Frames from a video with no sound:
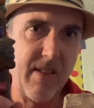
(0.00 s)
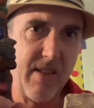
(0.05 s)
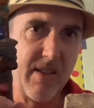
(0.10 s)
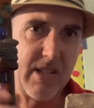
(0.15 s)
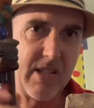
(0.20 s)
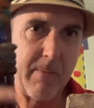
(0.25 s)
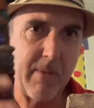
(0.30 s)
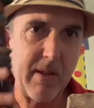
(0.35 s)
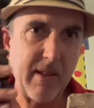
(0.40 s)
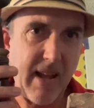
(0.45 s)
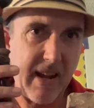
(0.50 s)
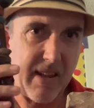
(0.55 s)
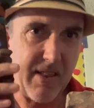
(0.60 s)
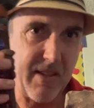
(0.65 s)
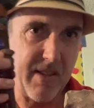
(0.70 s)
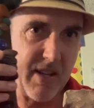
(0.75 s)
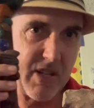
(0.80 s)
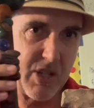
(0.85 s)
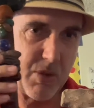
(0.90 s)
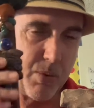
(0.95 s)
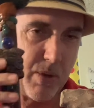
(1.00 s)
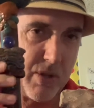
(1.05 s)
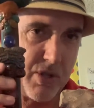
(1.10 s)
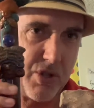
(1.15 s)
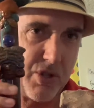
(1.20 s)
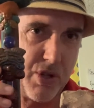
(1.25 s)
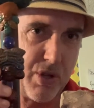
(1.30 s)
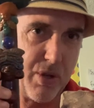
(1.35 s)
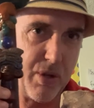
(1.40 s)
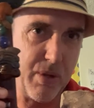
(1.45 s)
Something like this
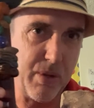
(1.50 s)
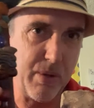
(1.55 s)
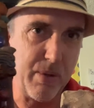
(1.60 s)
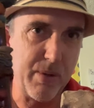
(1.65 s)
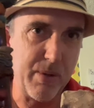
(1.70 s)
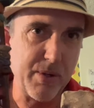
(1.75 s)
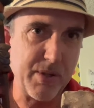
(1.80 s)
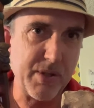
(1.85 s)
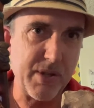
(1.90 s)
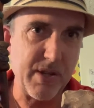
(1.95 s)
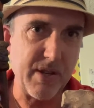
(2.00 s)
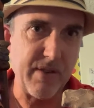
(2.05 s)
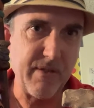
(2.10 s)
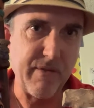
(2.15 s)
was used